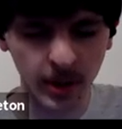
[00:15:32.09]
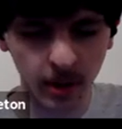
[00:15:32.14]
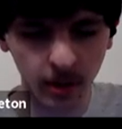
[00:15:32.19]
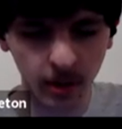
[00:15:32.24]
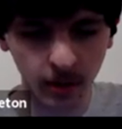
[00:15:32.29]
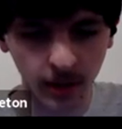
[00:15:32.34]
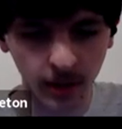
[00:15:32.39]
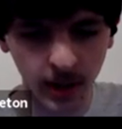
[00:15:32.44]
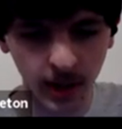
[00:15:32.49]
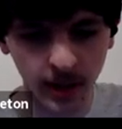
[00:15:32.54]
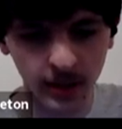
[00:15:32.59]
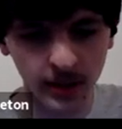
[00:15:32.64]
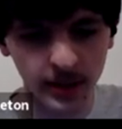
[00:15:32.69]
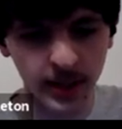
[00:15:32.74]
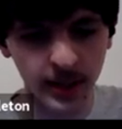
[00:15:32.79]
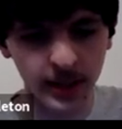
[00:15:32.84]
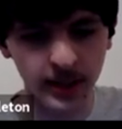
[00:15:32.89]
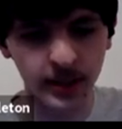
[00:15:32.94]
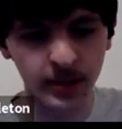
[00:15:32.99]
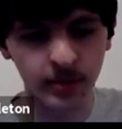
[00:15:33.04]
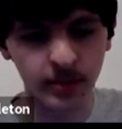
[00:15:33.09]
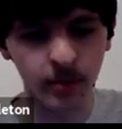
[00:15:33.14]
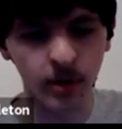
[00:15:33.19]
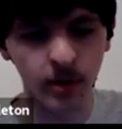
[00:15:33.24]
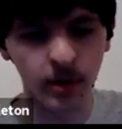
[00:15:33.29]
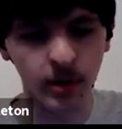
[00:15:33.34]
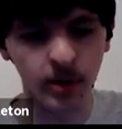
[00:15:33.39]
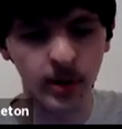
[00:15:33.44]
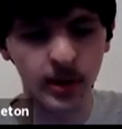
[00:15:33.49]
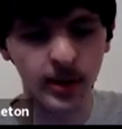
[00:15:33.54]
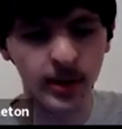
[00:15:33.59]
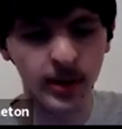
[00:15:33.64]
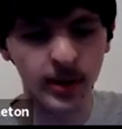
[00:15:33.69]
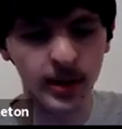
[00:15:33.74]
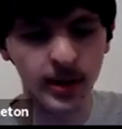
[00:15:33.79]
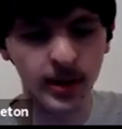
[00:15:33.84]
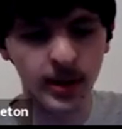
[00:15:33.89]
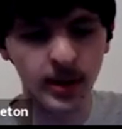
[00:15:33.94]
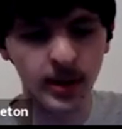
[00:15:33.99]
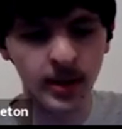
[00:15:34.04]
it only exists while you're in
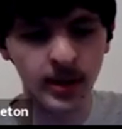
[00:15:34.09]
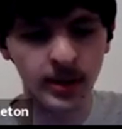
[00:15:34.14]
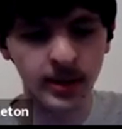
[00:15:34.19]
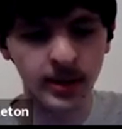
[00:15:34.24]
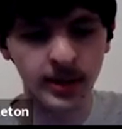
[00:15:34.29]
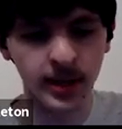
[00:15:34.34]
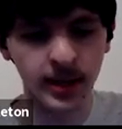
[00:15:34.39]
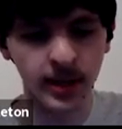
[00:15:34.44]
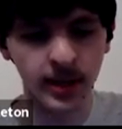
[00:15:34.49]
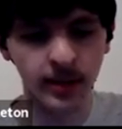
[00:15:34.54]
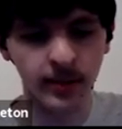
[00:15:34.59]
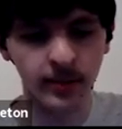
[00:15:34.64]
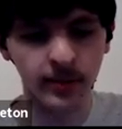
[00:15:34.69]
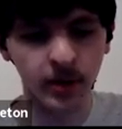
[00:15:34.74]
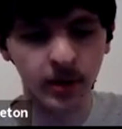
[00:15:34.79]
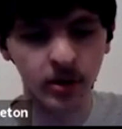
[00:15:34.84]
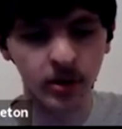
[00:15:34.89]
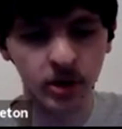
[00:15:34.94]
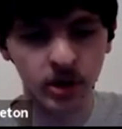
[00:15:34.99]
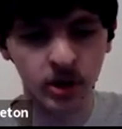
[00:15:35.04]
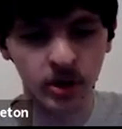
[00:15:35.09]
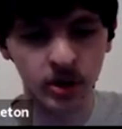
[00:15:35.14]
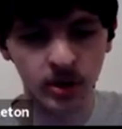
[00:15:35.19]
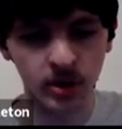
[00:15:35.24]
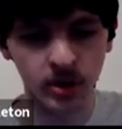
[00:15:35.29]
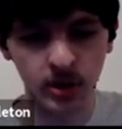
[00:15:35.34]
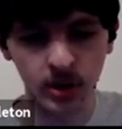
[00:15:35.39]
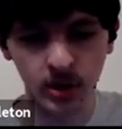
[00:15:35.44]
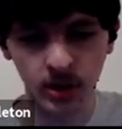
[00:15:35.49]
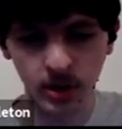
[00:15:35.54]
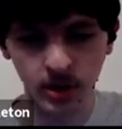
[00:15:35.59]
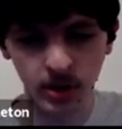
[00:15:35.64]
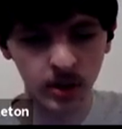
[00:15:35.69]
the setup function.